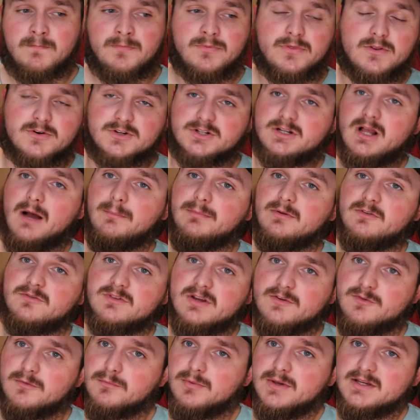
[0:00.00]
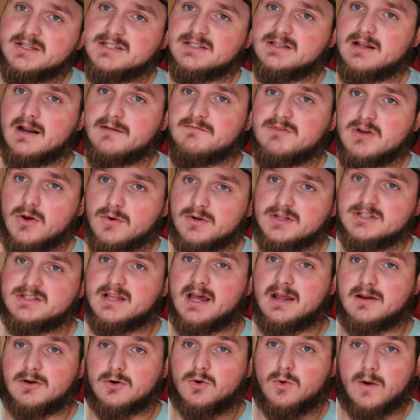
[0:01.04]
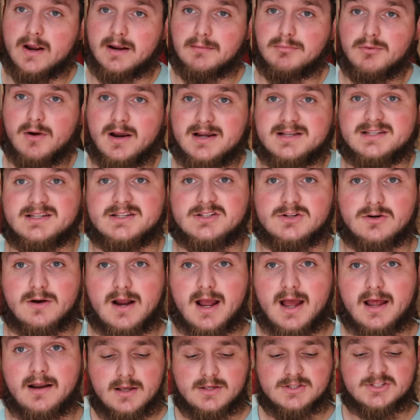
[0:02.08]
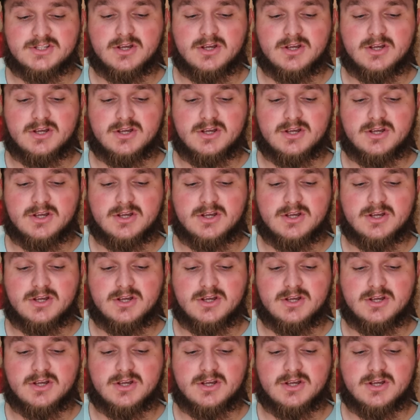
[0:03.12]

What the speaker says: there's a couple of different places that I've noticed that great prices are at.